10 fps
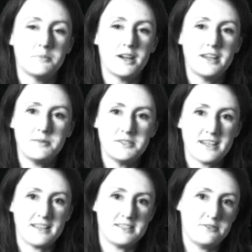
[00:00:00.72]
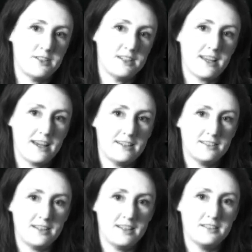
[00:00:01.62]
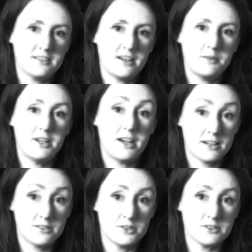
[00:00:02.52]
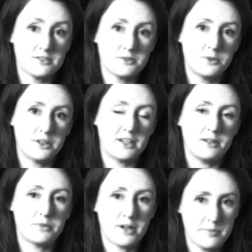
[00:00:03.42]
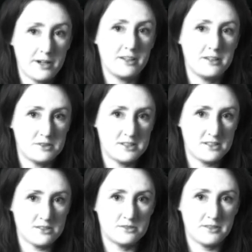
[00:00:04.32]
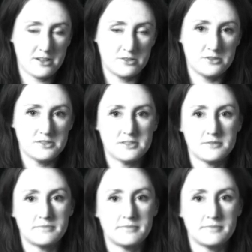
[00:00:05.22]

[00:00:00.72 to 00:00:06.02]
My name is Cassie Findlay, and I'm an archivist working primarily with digital records.